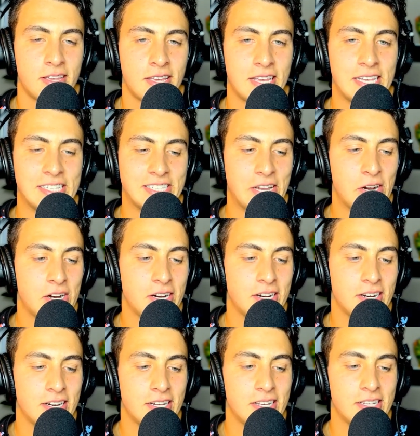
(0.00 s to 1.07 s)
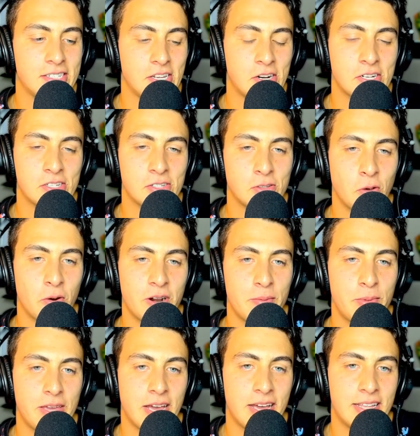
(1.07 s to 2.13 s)
is there is there a story
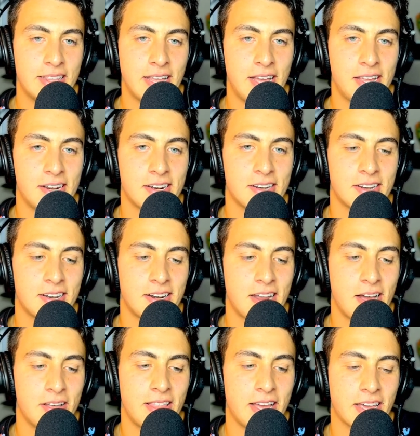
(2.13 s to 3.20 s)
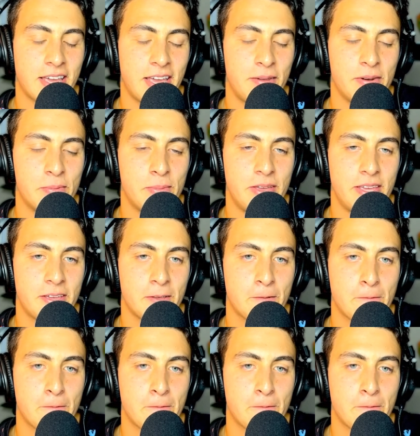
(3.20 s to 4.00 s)
behind that and how that came to be